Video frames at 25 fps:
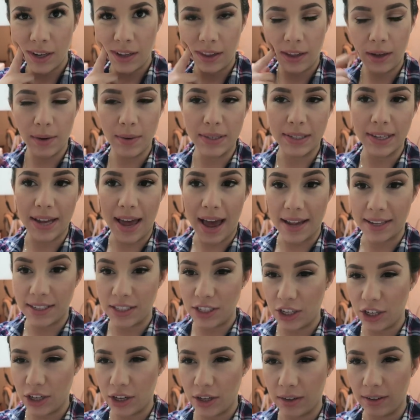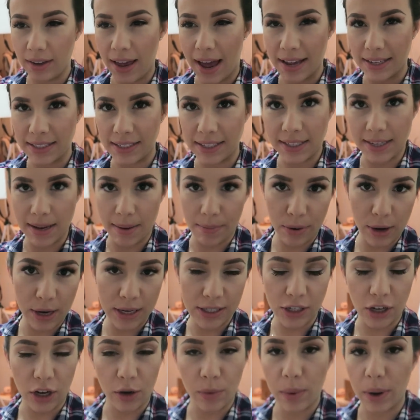I think it was last year, last December I
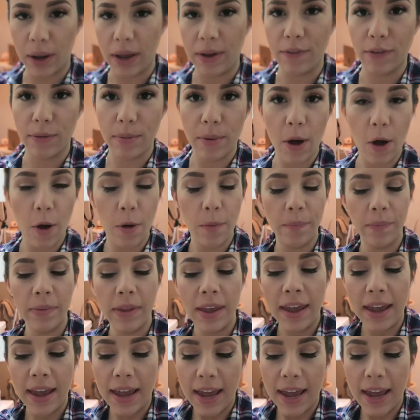started working from home,